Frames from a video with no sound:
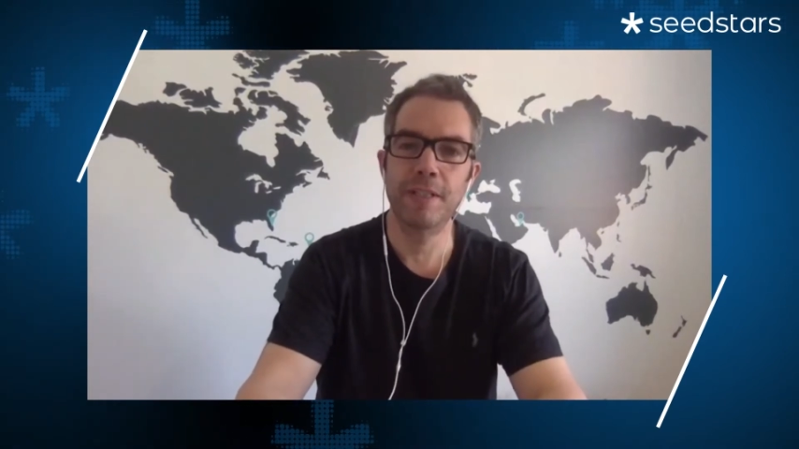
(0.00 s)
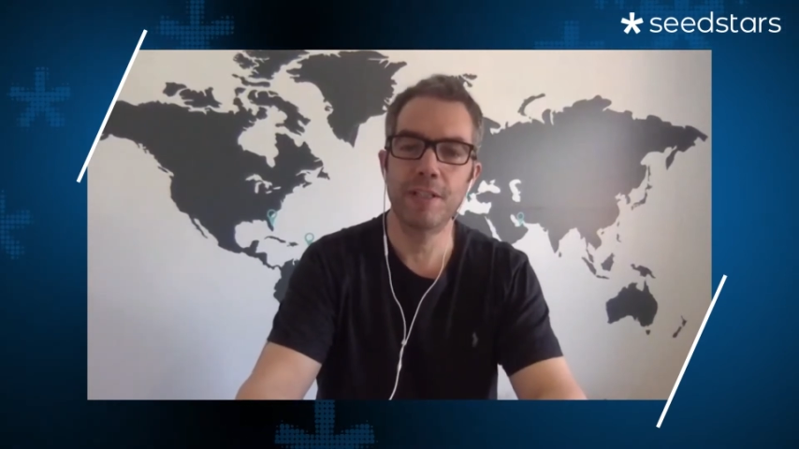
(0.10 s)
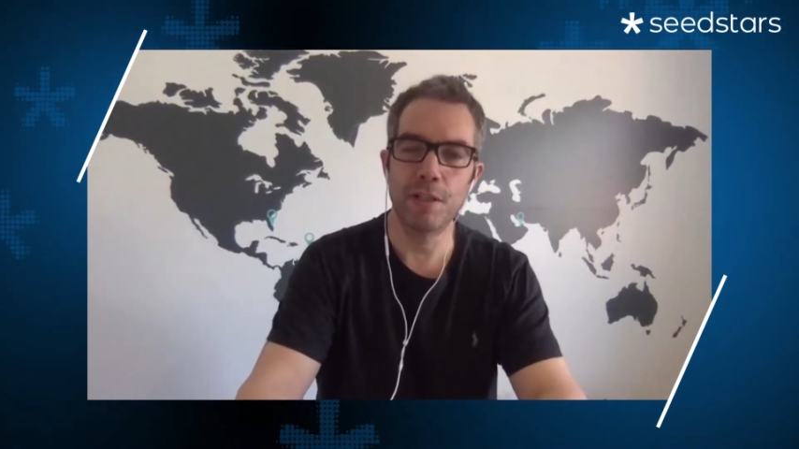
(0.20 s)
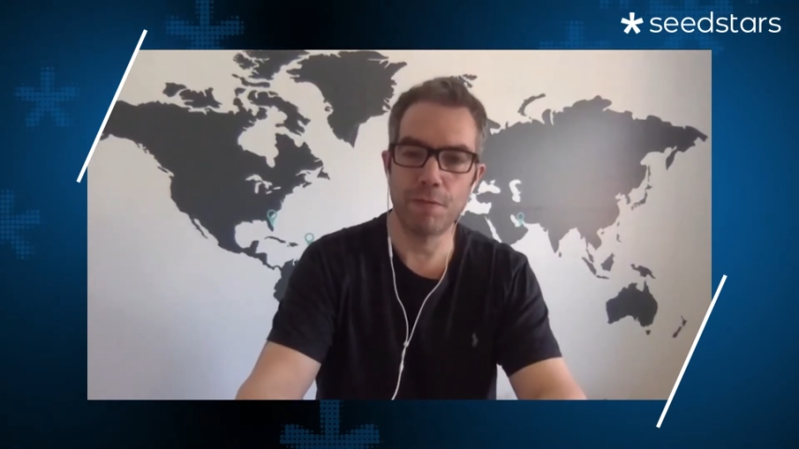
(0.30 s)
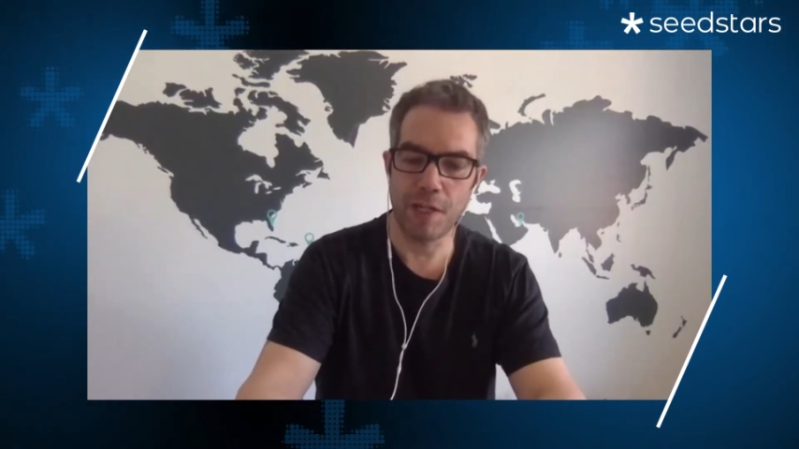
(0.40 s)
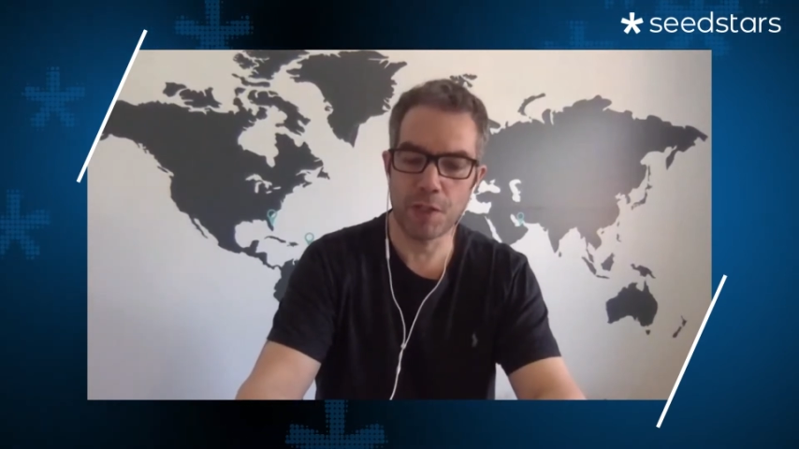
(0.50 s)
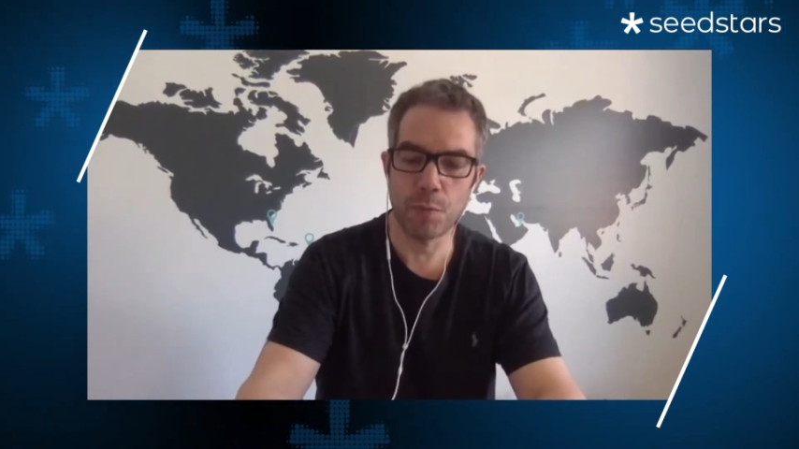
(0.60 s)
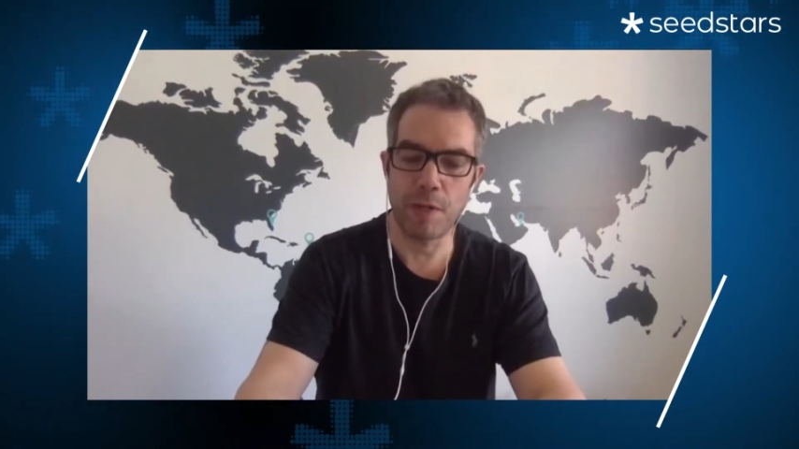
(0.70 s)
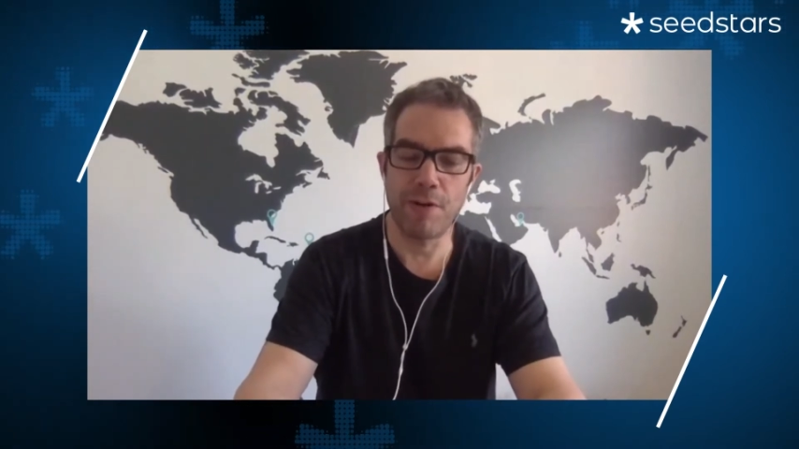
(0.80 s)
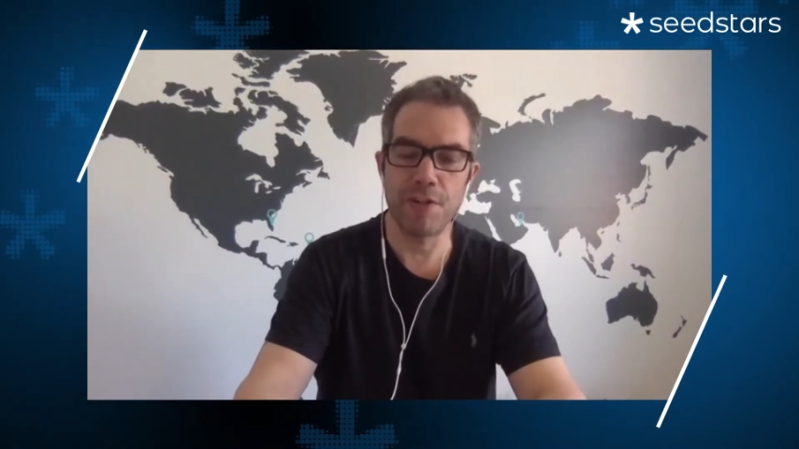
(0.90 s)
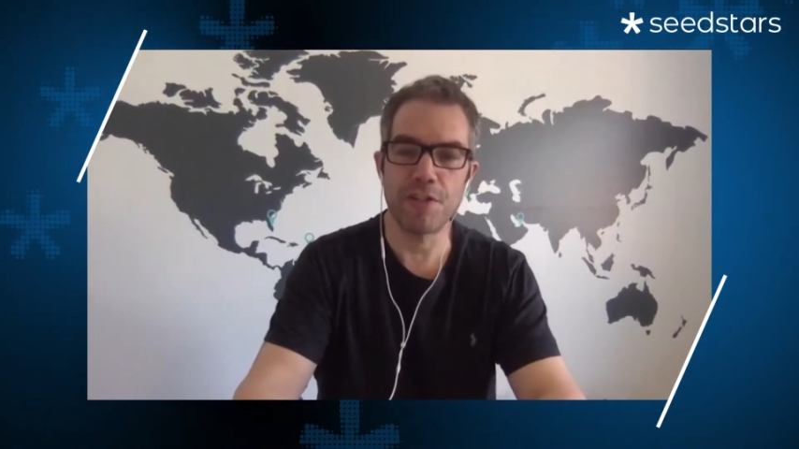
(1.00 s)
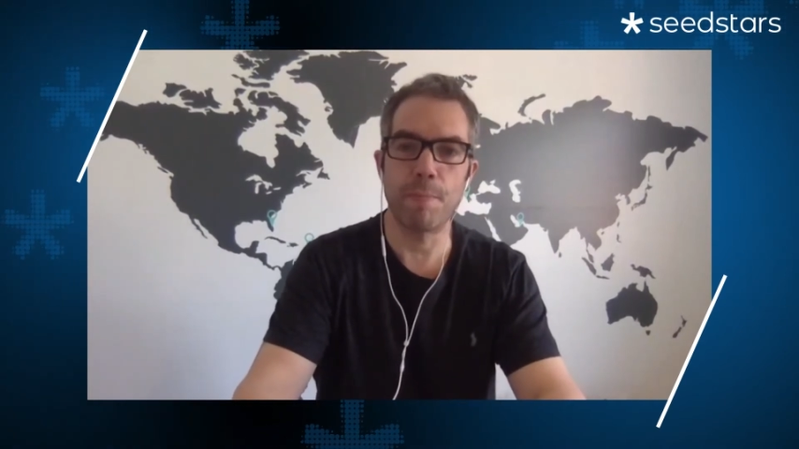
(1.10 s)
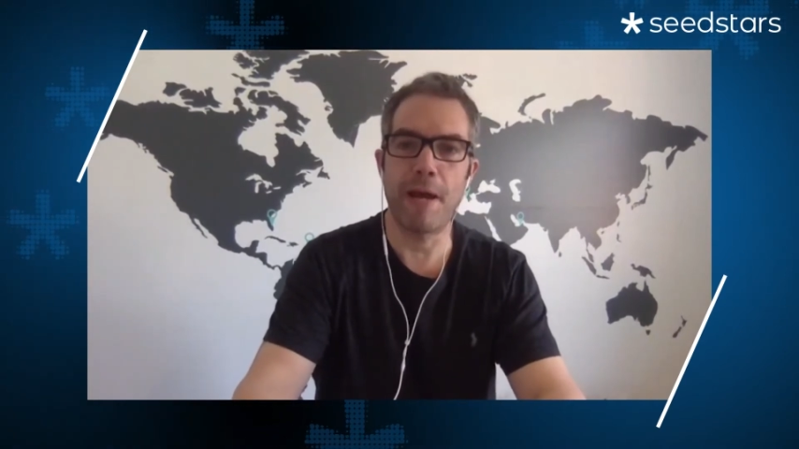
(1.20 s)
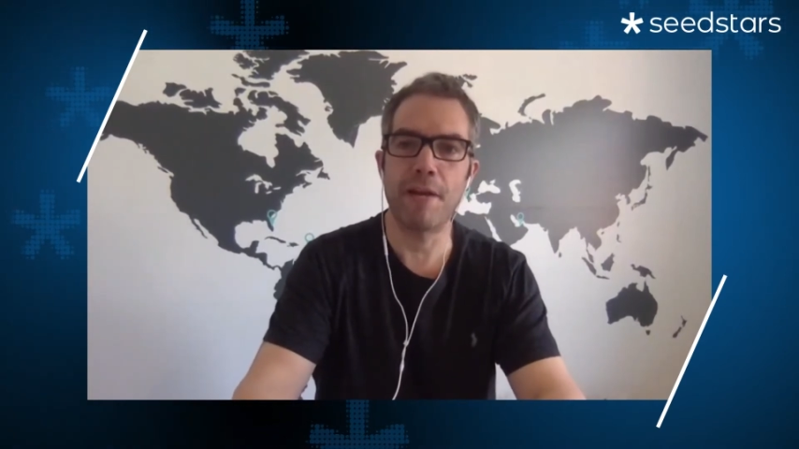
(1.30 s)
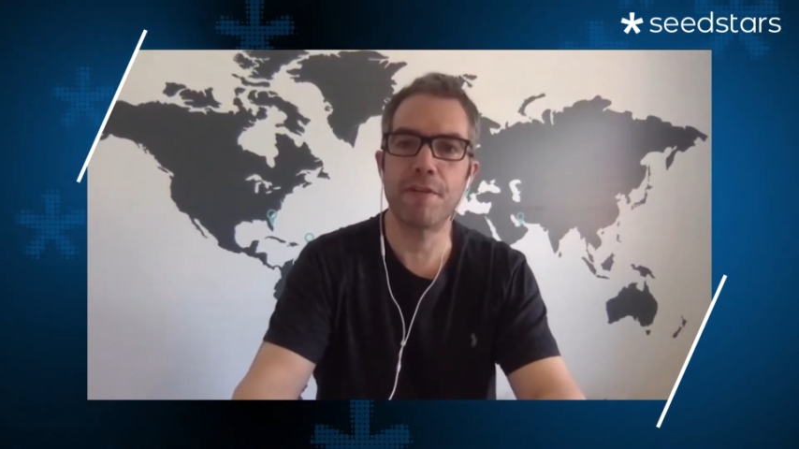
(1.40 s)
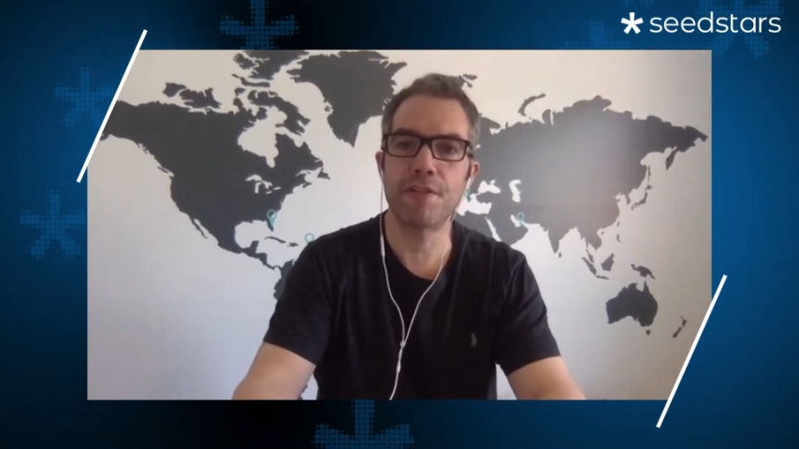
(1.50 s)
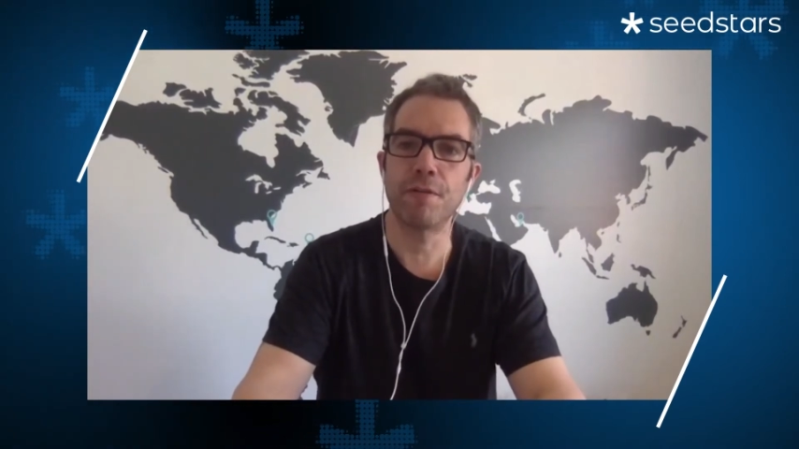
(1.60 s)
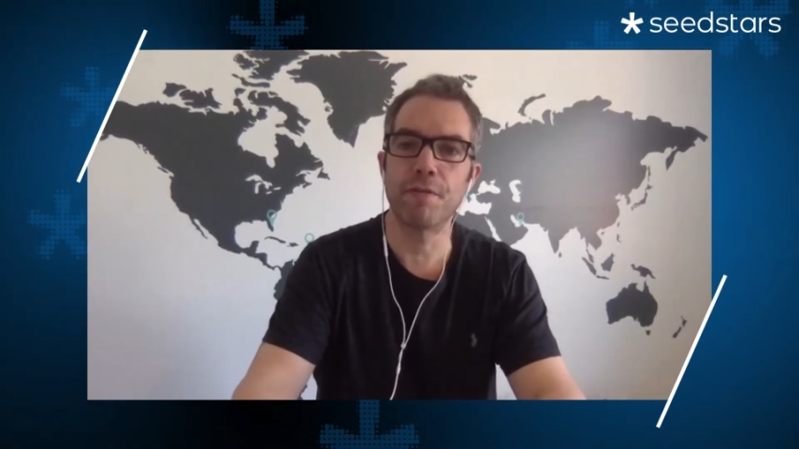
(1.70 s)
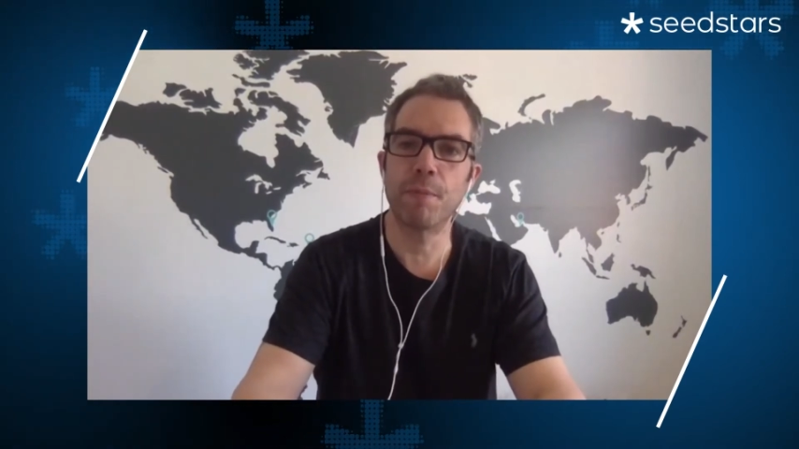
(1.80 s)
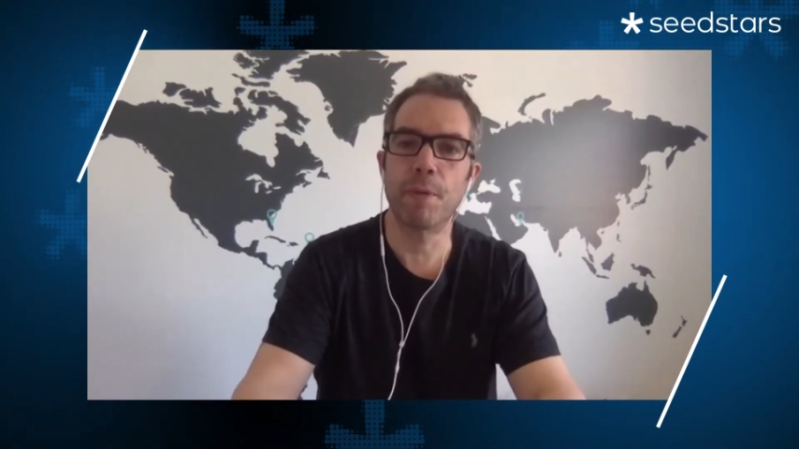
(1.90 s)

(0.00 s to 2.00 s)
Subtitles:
You've experienced the benefits of it